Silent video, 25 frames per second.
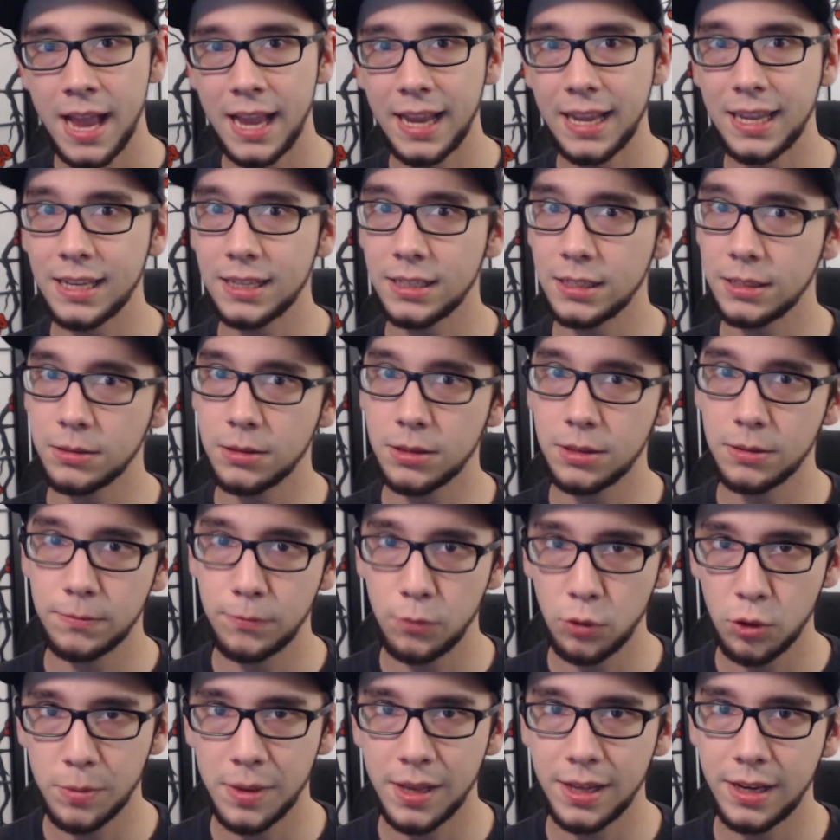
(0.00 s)
and if the
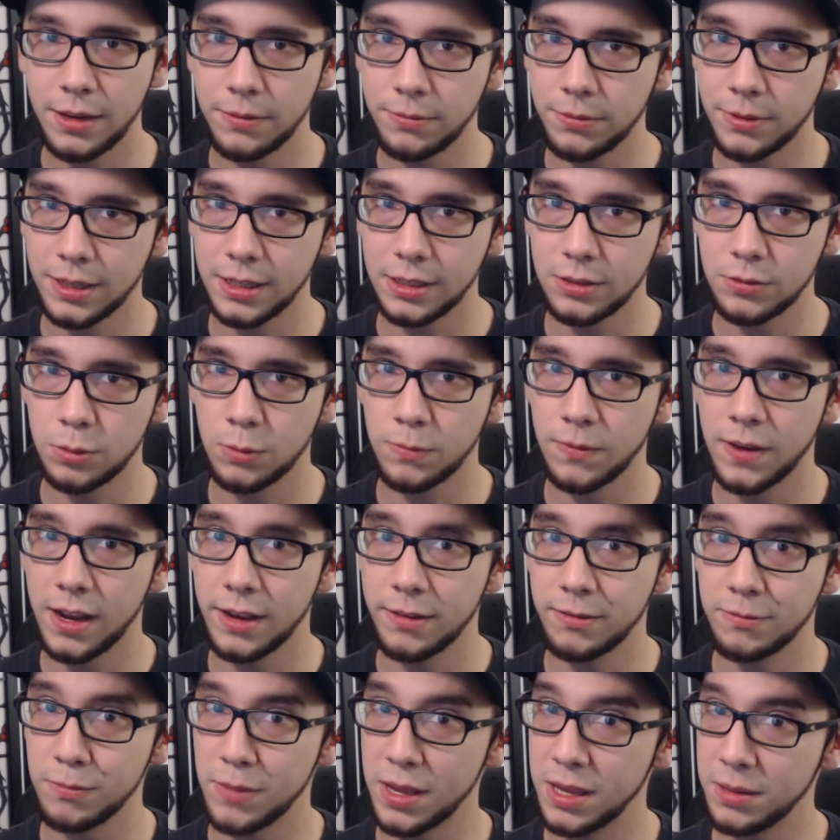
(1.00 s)
format ever gets
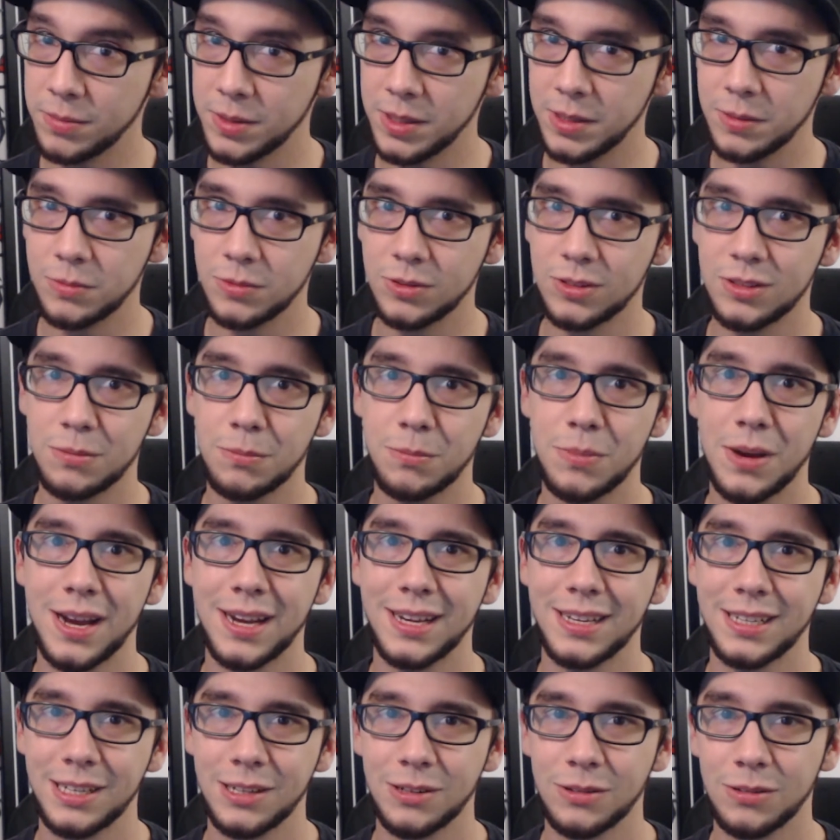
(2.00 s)
revived, maybe even some
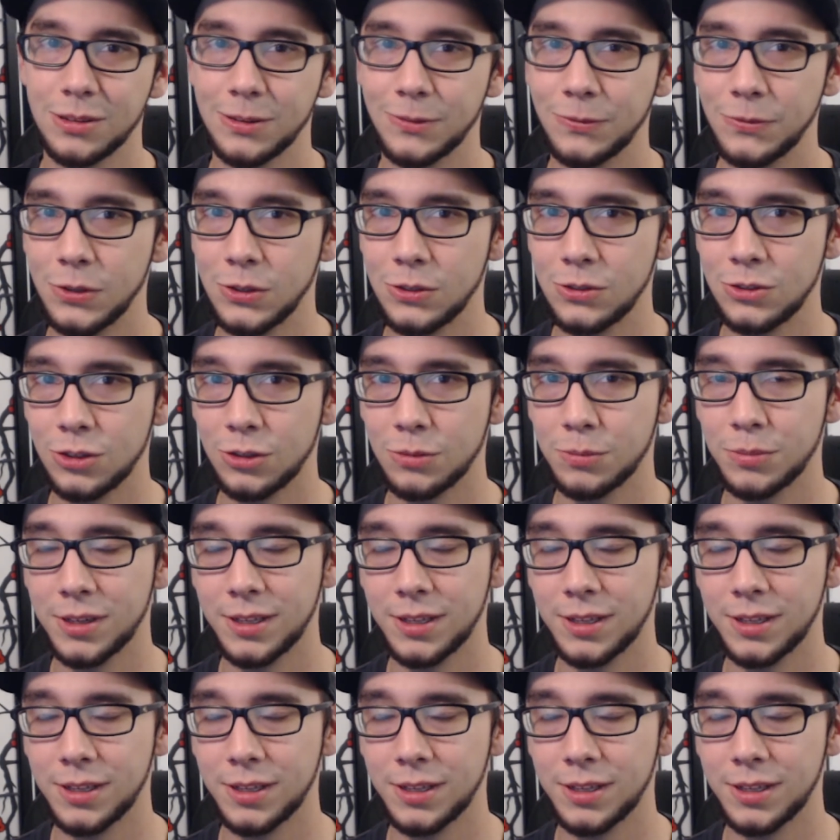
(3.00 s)
Pioneer in the future.